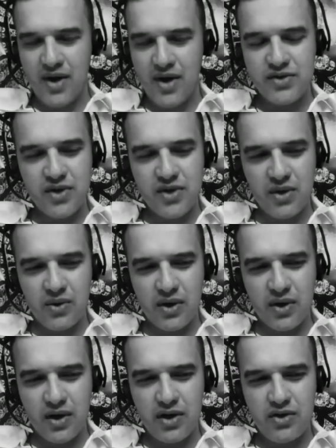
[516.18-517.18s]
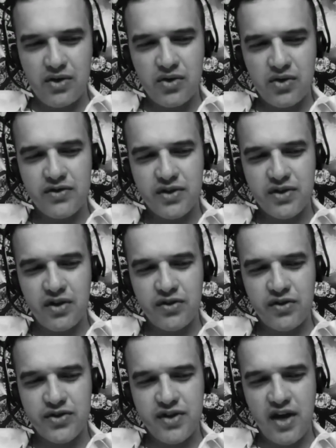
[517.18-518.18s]
So could you give us an
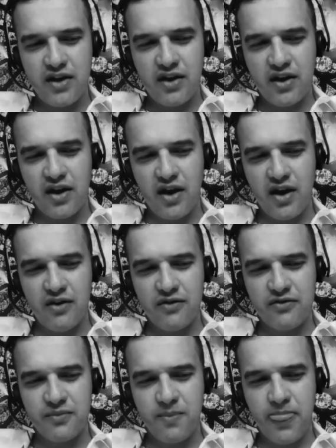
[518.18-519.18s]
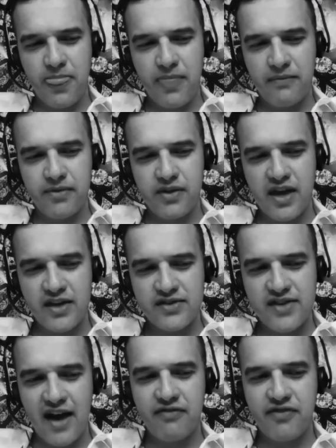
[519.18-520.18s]
understanding of the
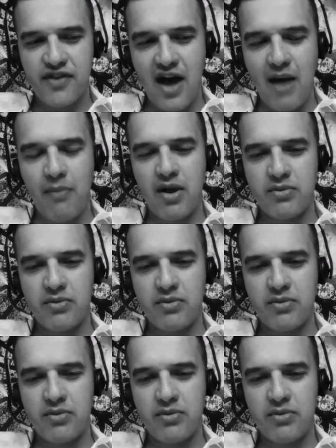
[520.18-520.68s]
exact phenomenon?